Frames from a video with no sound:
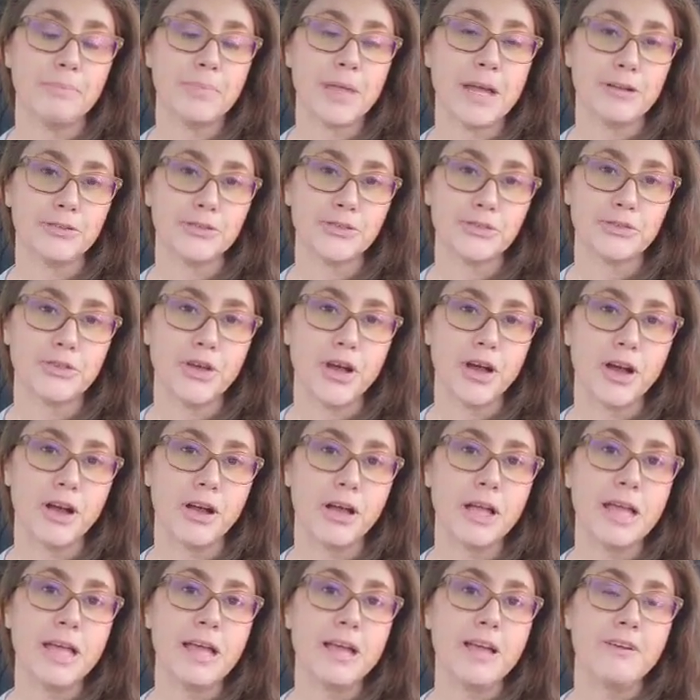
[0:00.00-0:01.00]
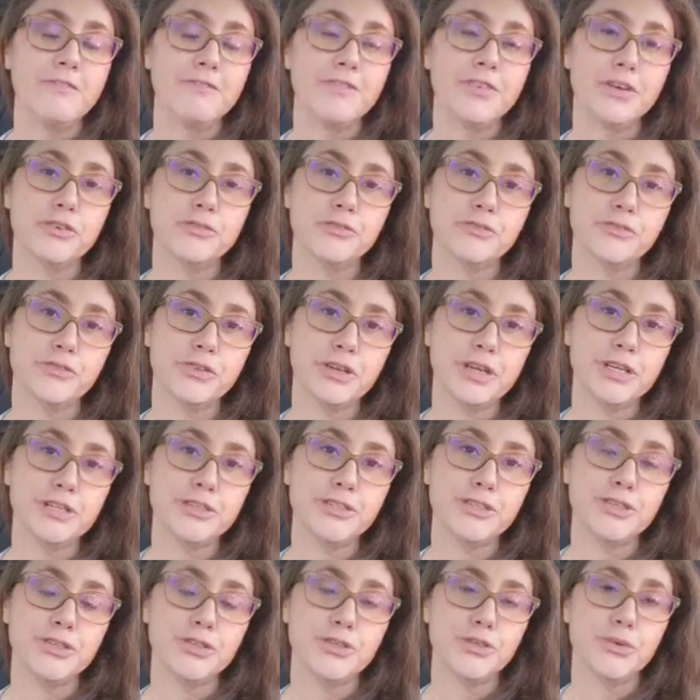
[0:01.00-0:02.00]
elder law, feel free
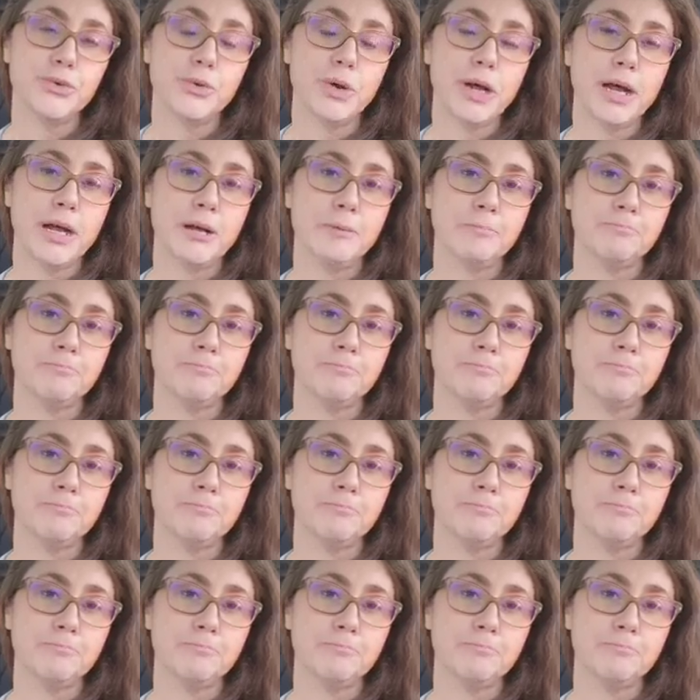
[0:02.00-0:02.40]
to